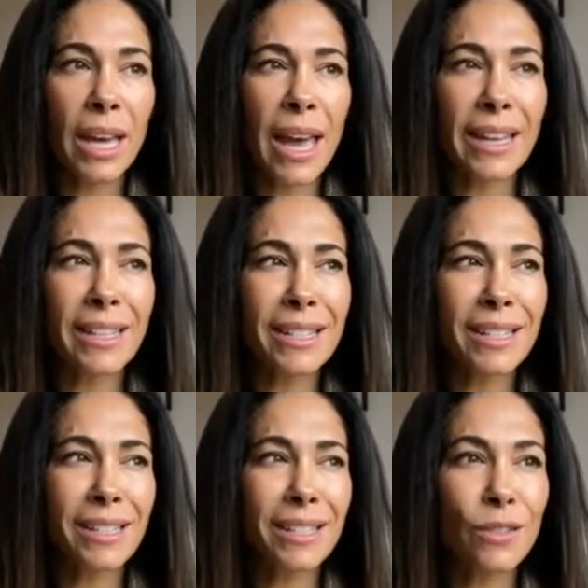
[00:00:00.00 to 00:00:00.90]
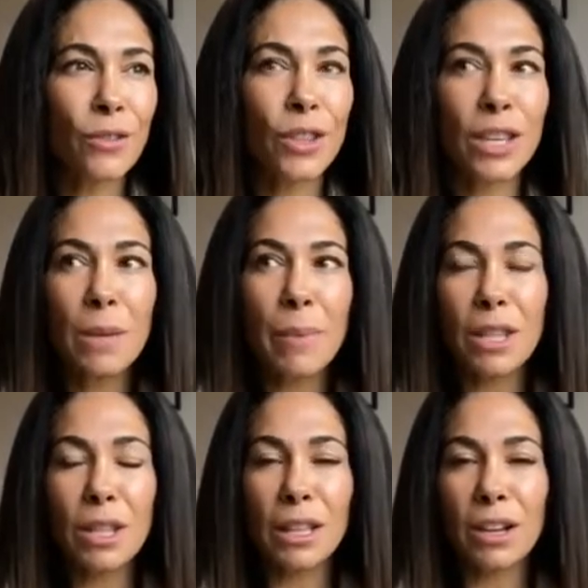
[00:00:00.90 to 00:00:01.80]
And if you think
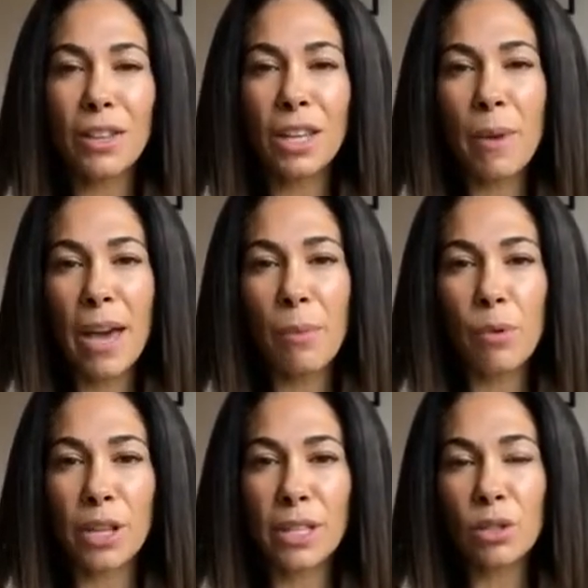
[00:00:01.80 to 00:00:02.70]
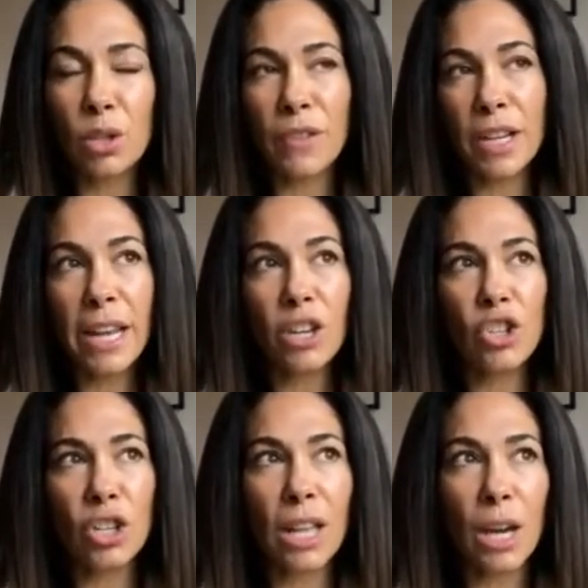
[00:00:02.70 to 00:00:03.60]
about that, like I think about our body as sort of an
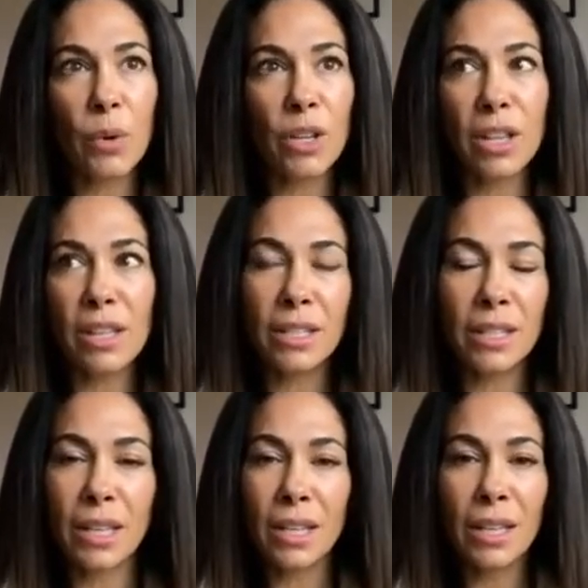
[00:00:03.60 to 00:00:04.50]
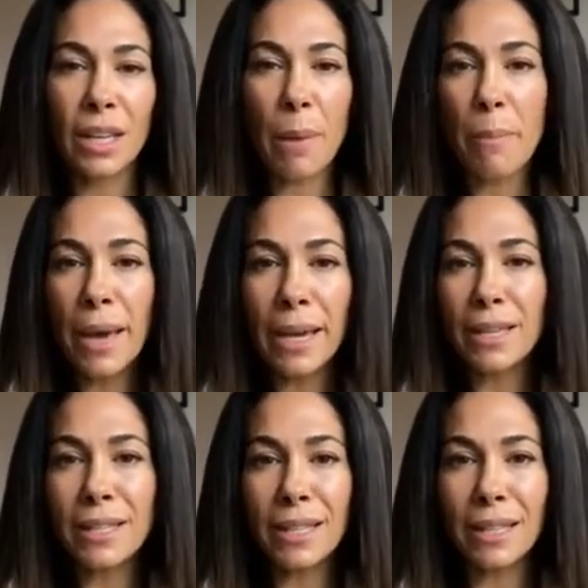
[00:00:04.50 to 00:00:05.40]
engine, like with this
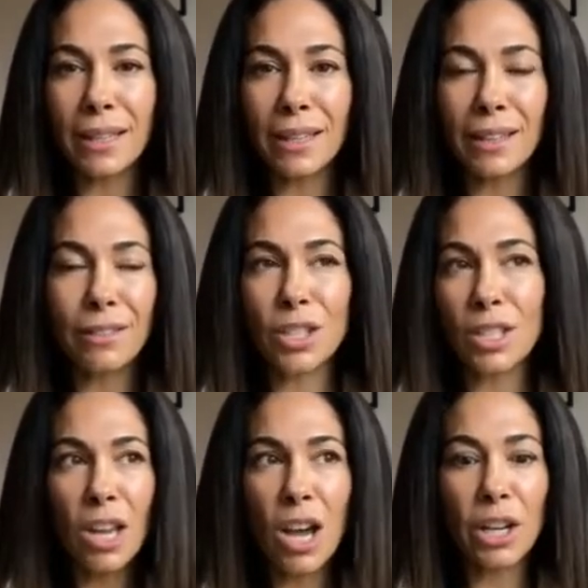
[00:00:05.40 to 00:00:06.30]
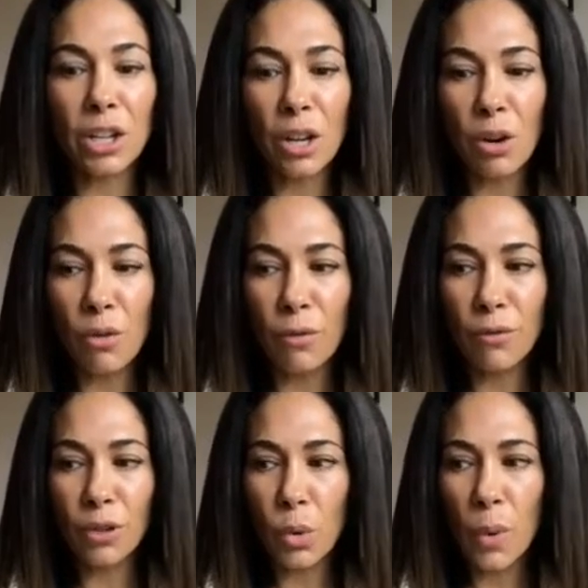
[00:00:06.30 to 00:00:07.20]
amazing design of,
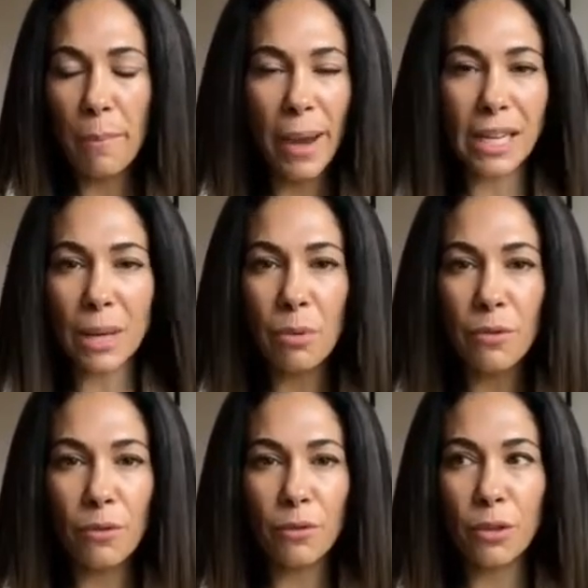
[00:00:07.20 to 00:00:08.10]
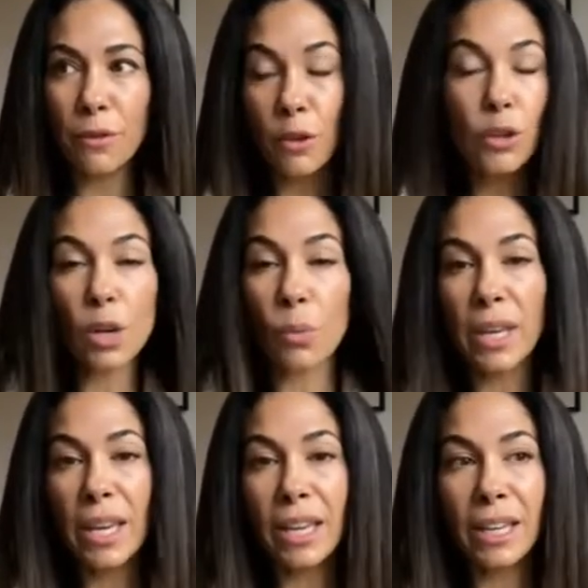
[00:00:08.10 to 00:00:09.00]
you know, we're made up of the food that
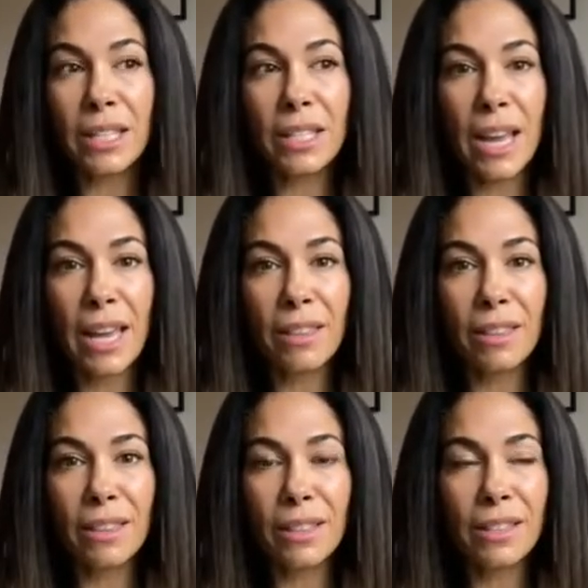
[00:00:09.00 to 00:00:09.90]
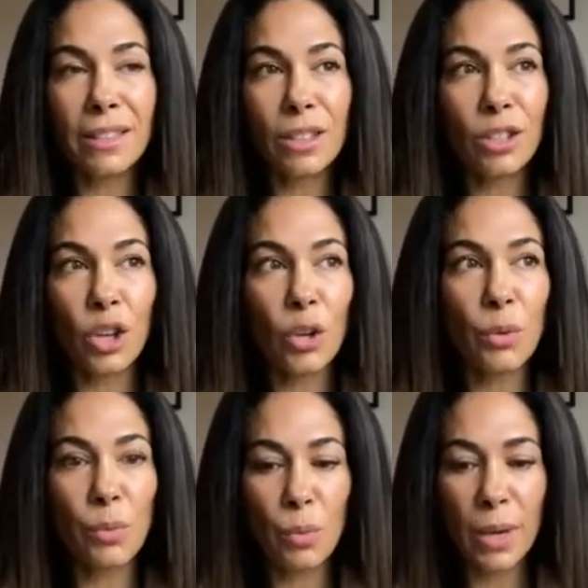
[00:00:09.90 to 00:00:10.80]
we eat, and, you
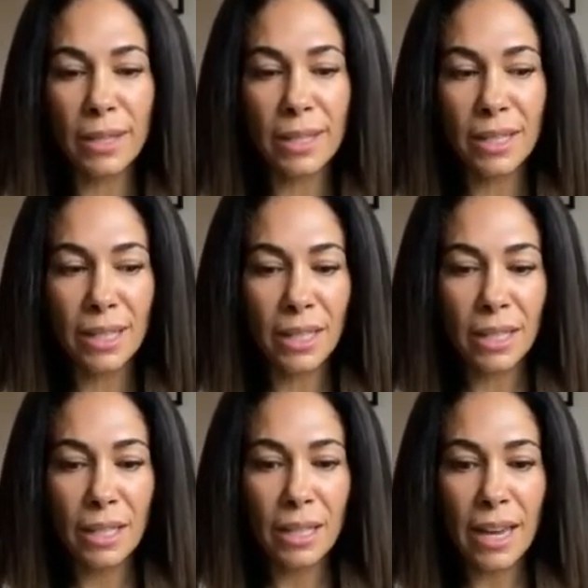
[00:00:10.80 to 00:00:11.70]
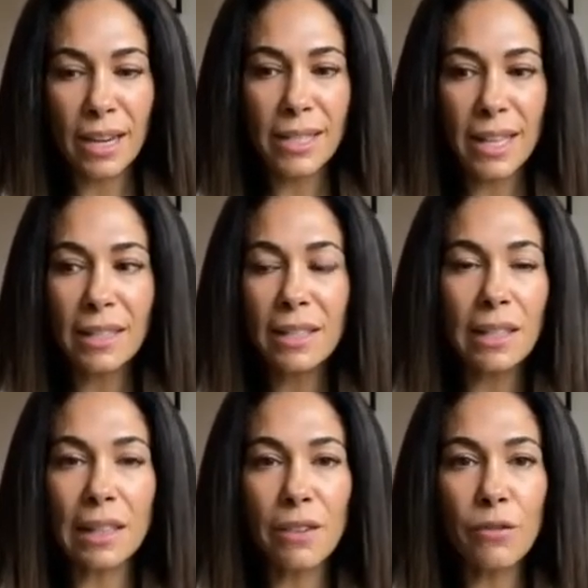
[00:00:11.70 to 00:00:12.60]
know, it's at a
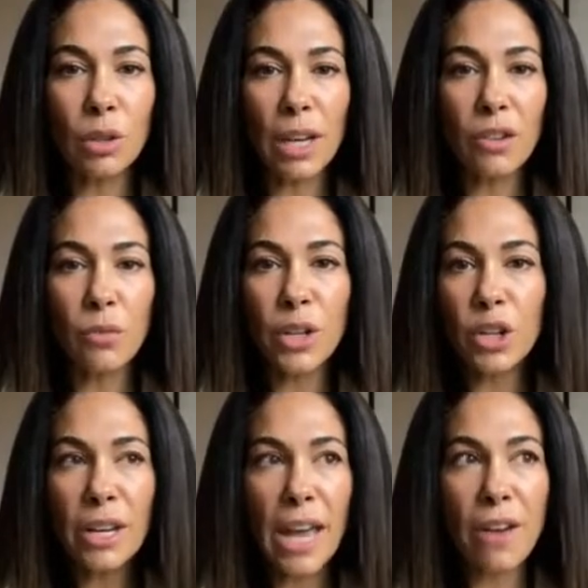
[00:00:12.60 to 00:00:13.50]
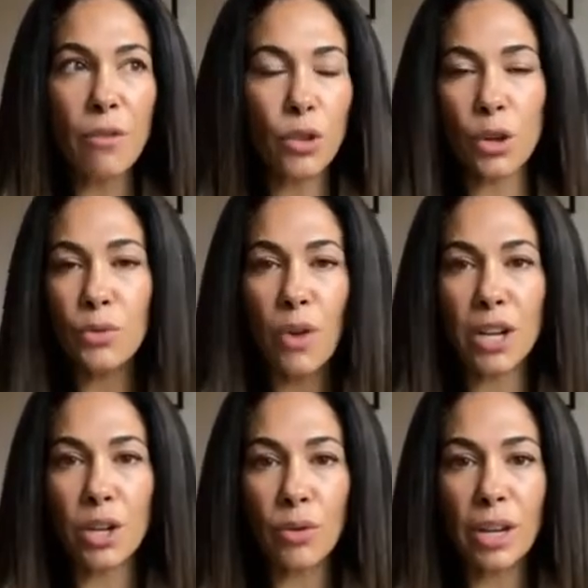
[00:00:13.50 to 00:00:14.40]
cellular level. Like if we don't have all those right
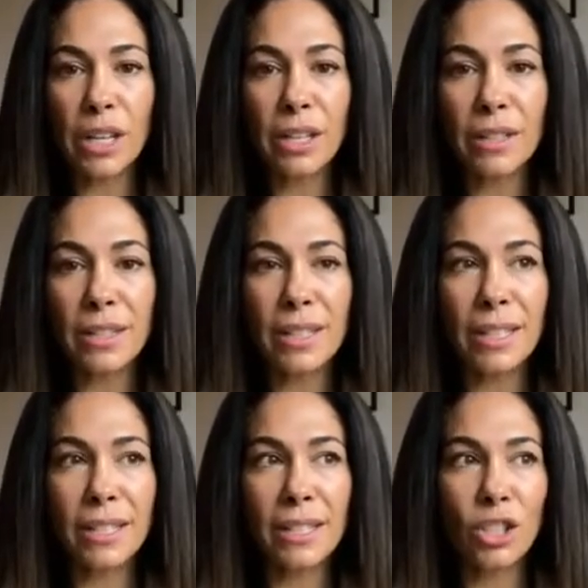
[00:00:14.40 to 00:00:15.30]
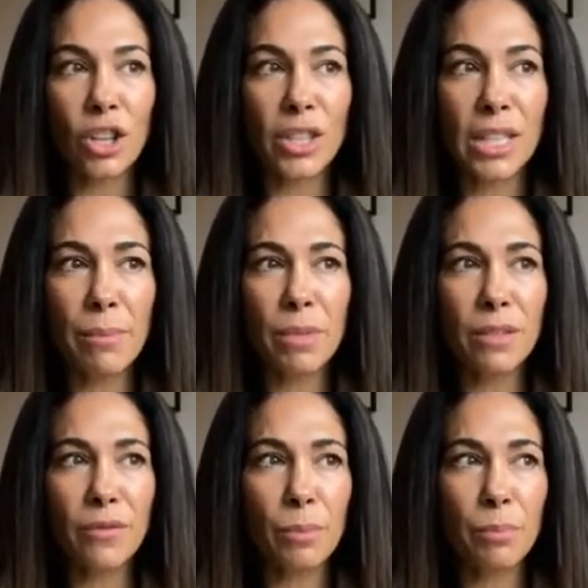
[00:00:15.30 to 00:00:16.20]
ingredients, it's, you know, the same as
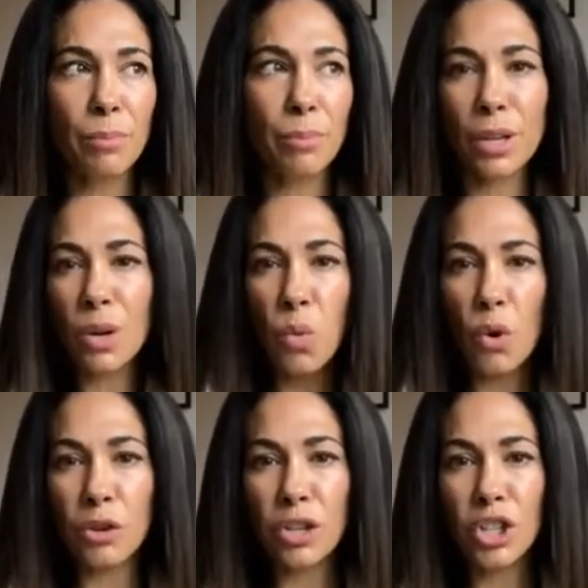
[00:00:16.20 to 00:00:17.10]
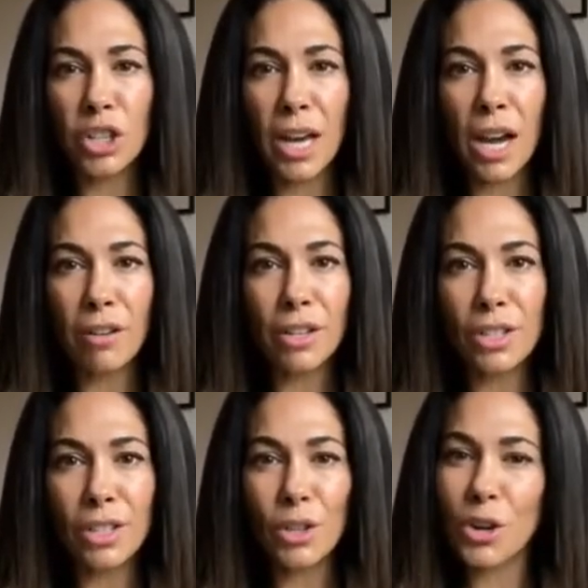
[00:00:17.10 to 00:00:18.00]
if you're putting water into your car, it's
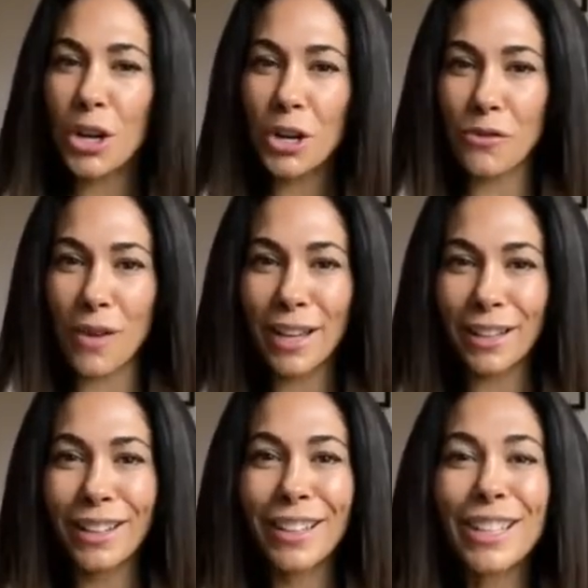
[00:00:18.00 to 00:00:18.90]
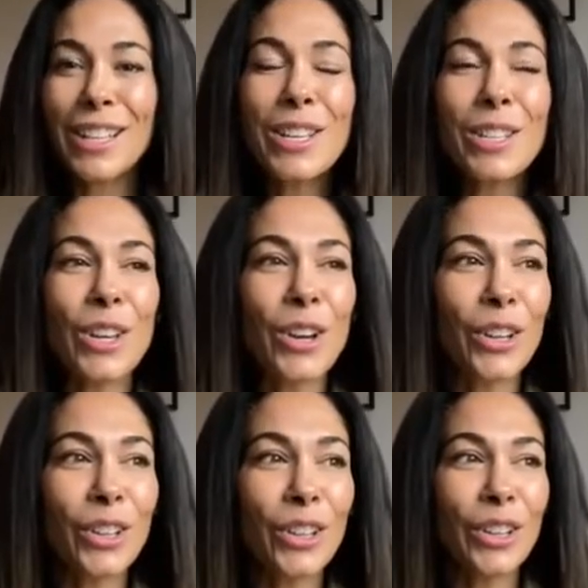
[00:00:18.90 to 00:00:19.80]
just not going to run. So
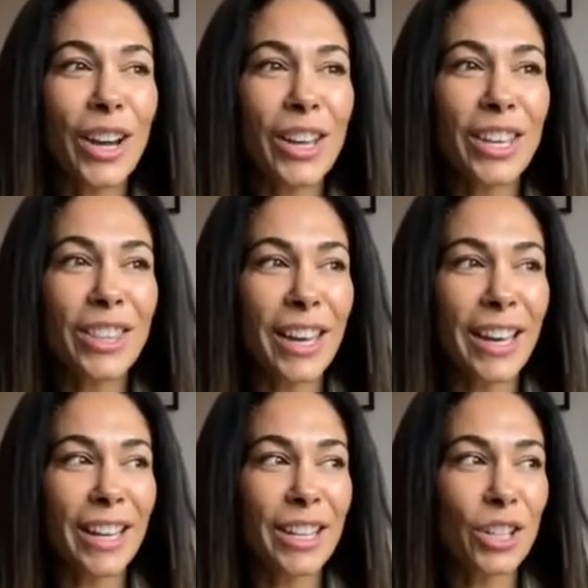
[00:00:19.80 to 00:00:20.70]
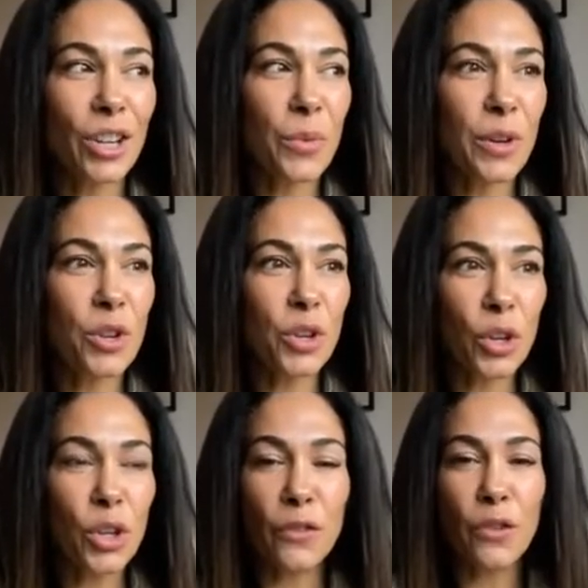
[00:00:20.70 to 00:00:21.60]
I think that, you know, when you're
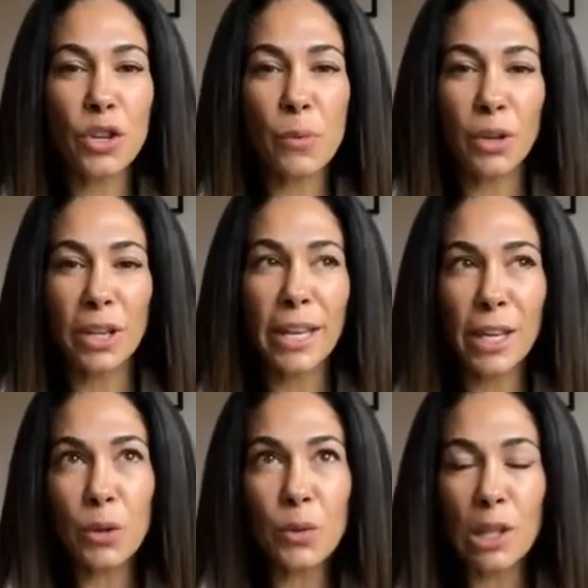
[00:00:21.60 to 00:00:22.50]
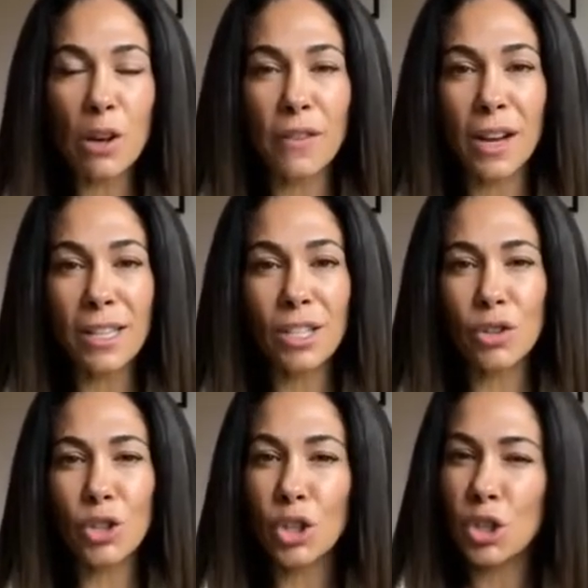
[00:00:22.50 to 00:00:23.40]
youthful and your body heals a lot faster,
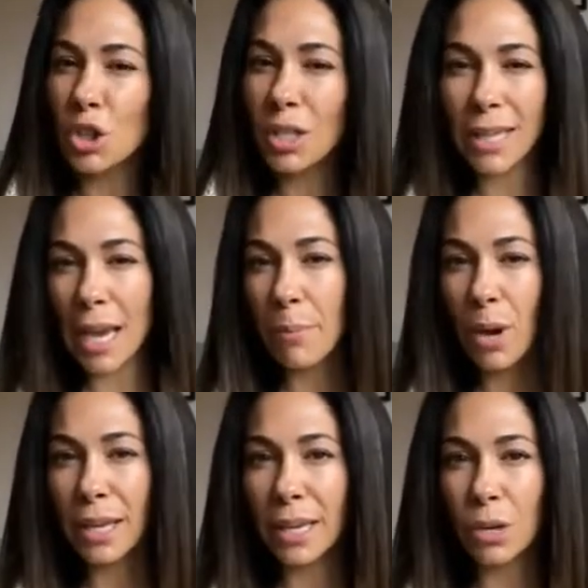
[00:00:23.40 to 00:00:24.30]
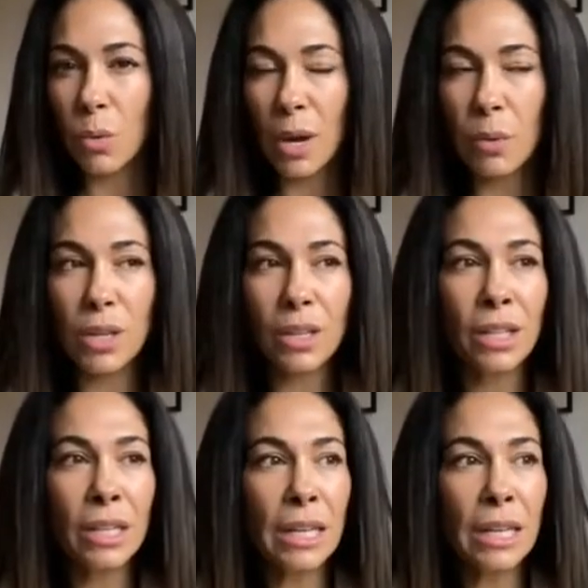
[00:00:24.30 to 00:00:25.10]
is you can sort of skate by and get away with it.